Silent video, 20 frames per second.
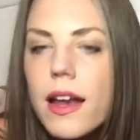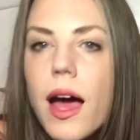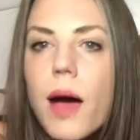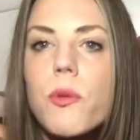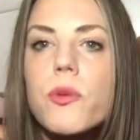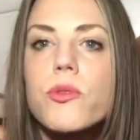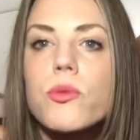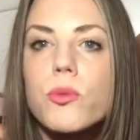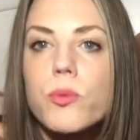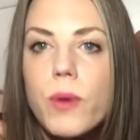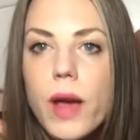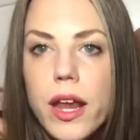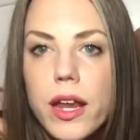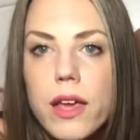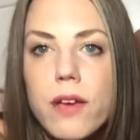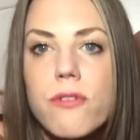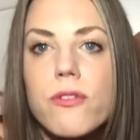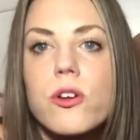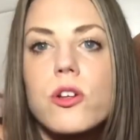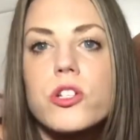I was
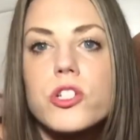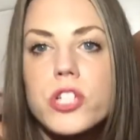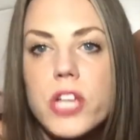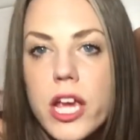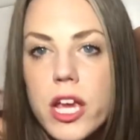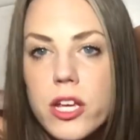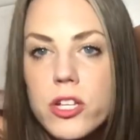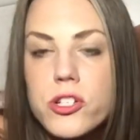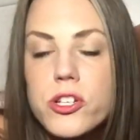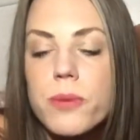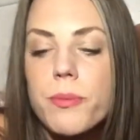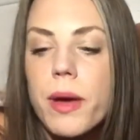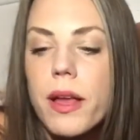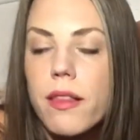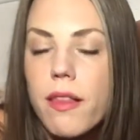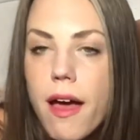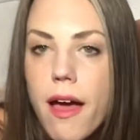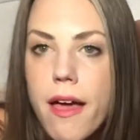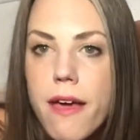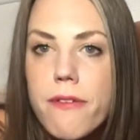ready for a change in my
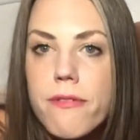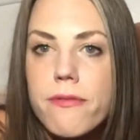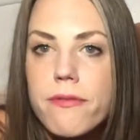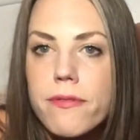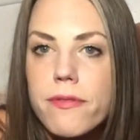life.